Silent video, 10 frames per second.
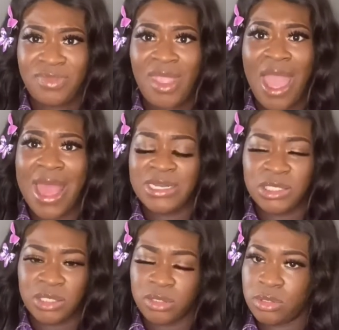
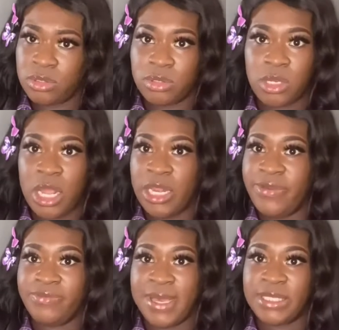and it
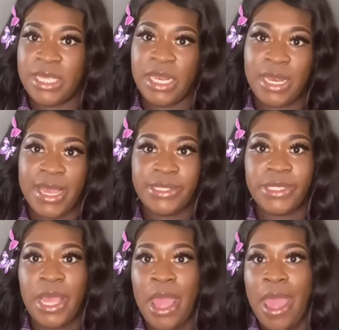leaves my skin nice
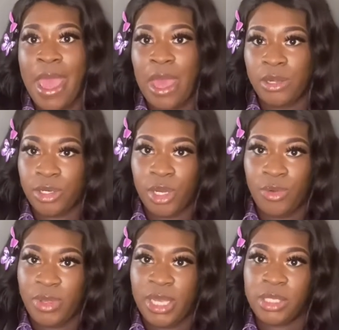and
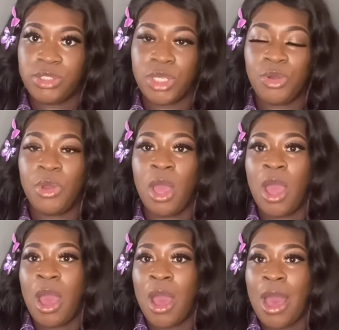glowy. So
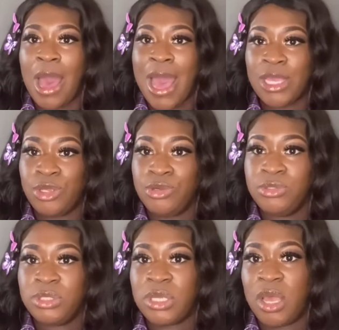I
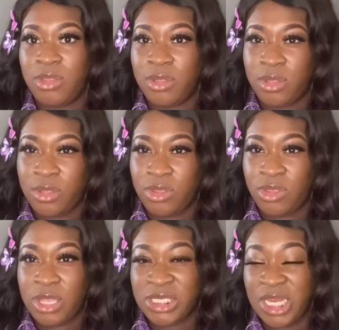use
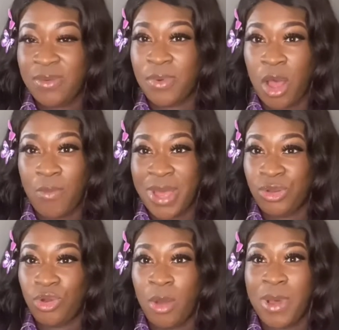the shea butter on my
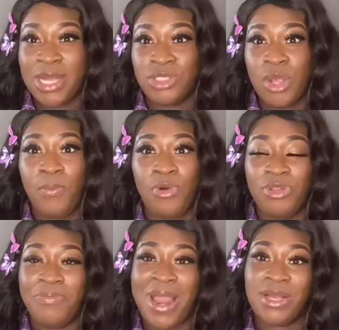daughter, but I don't put
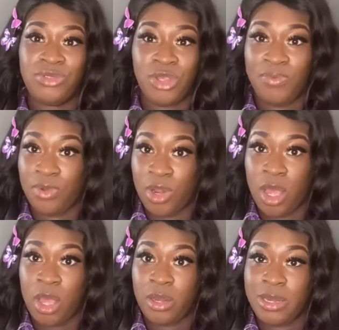the black soap on
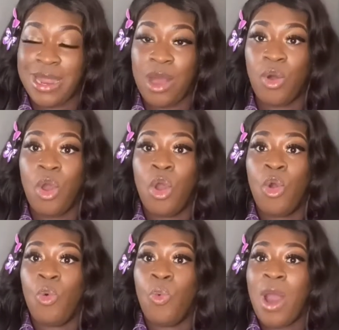her. Now,
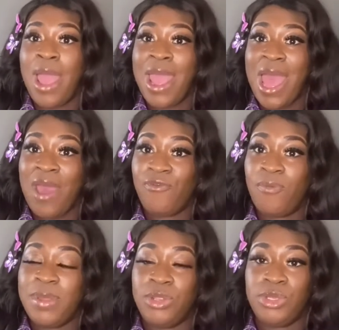what I have
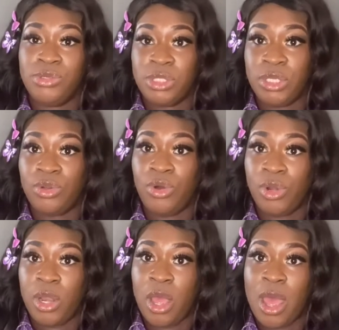been using
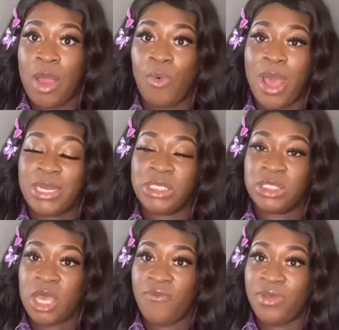on her, and what I
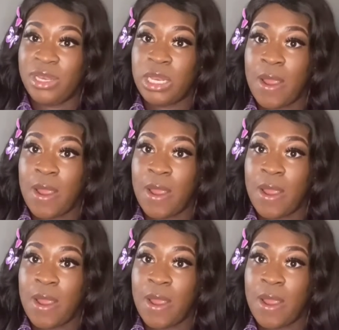discovered